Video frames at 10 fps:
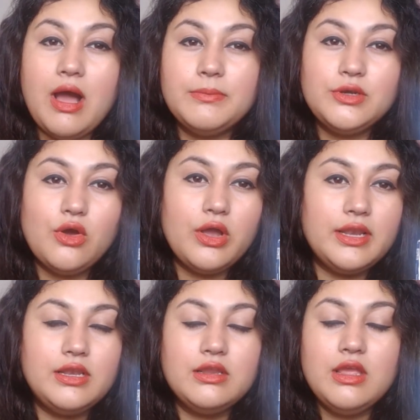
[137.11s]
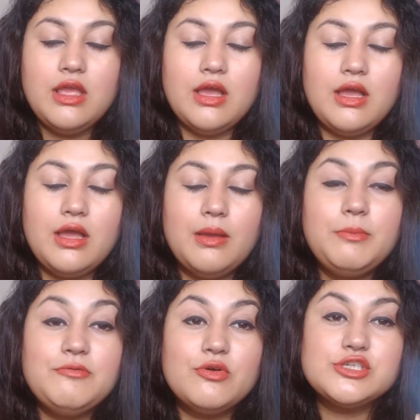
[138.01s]
almond oil
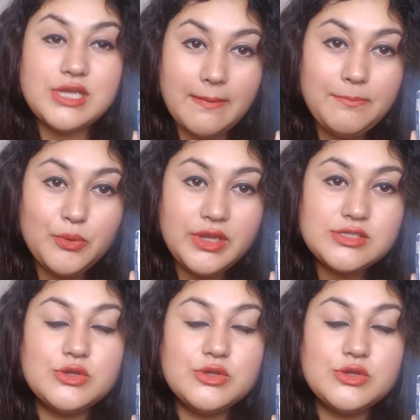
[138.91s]
before shampooing.